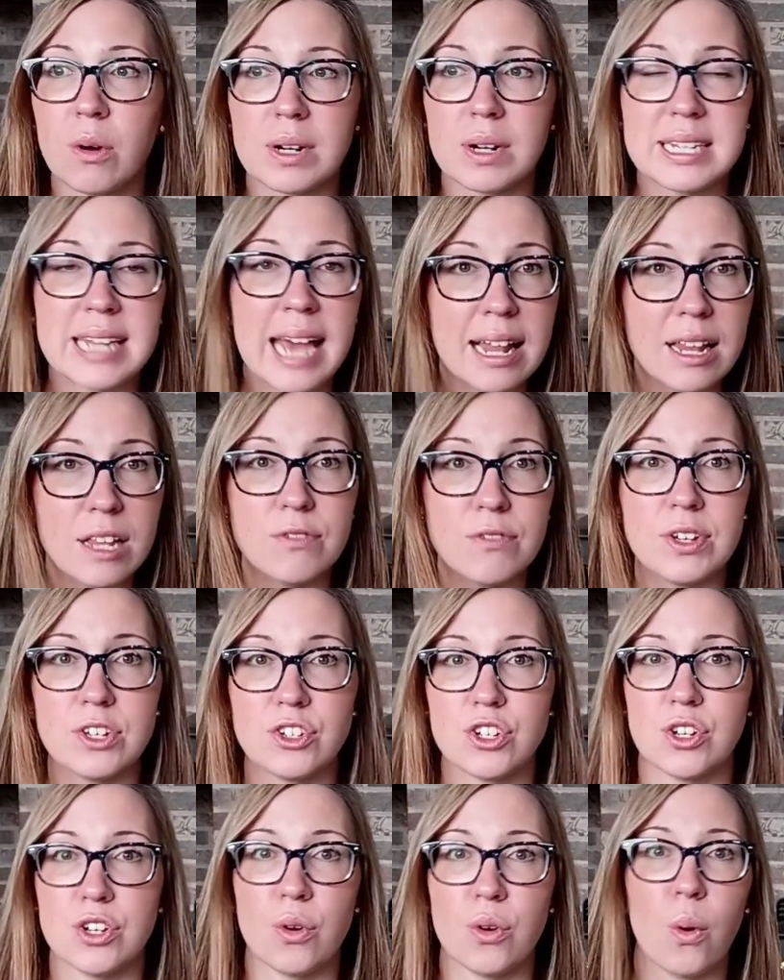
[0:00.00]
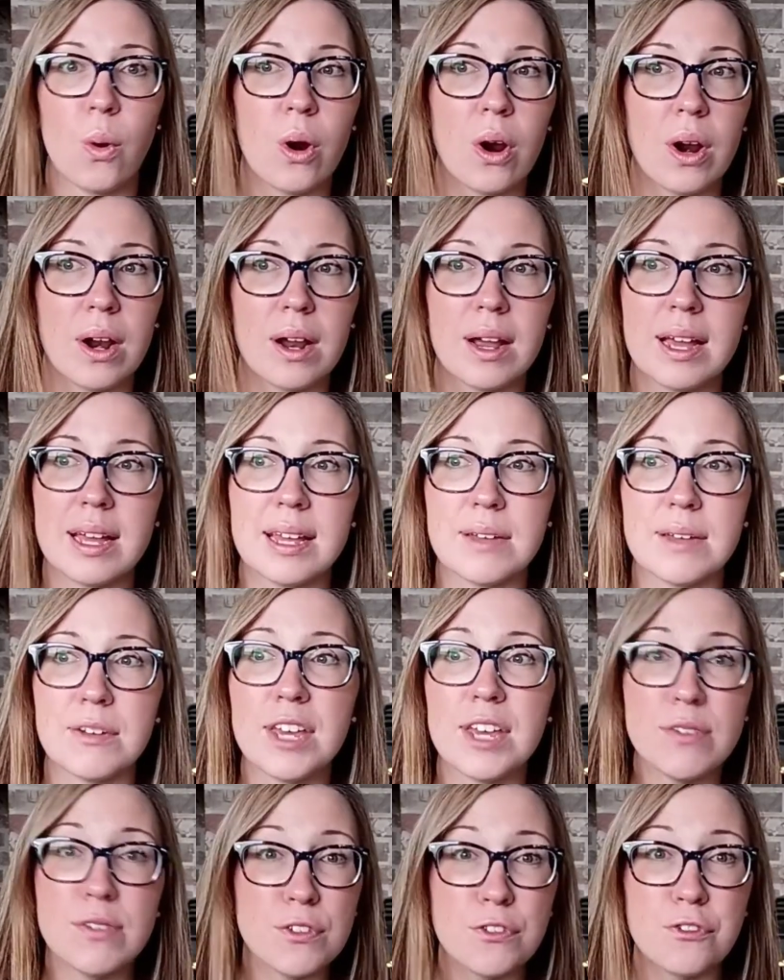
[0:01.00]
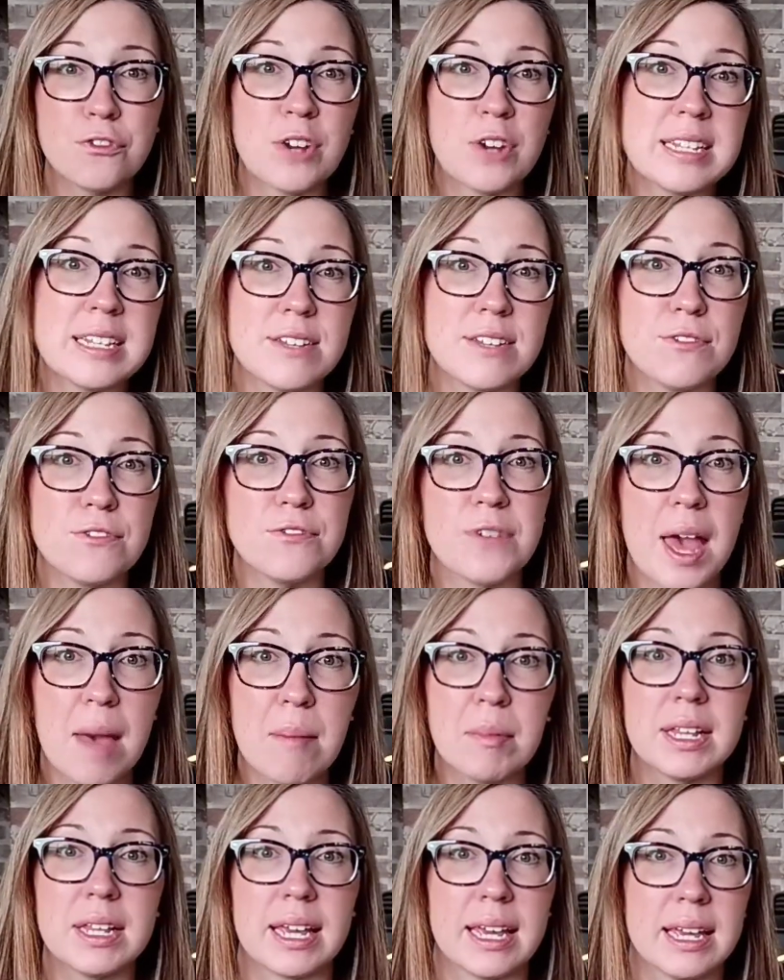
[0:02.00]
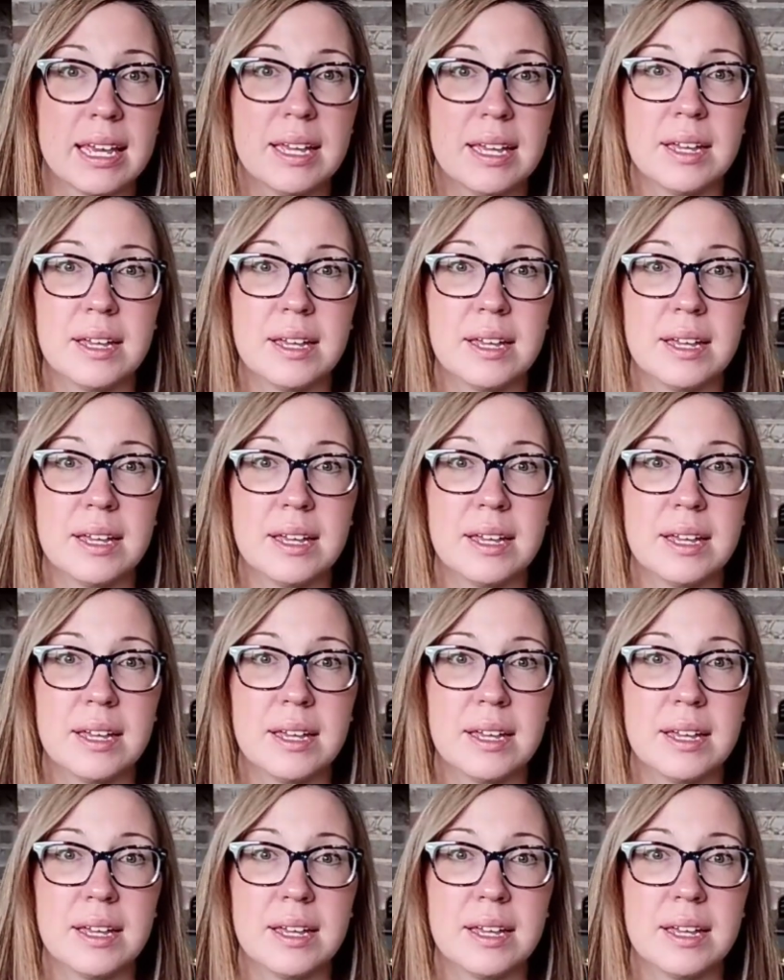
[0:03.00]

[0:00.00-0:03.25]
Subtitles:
television or even friends and family